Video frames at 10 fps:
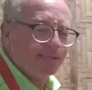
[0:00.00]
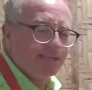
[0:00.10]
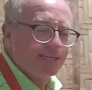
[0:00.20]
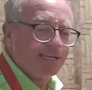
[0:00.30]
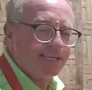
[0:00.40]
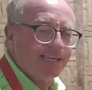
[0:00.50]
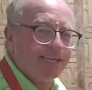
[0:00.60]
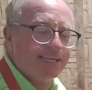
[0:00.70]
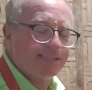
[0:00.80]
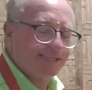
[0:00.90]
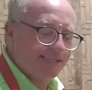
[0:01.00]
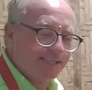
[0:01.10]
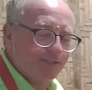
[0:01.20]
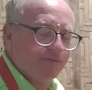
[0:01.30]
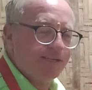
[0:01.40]
again at the
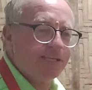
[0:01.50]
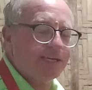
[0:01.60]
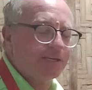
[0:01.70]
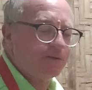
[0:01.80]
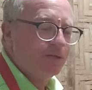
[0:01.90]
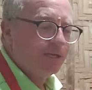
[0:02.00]
end of the video.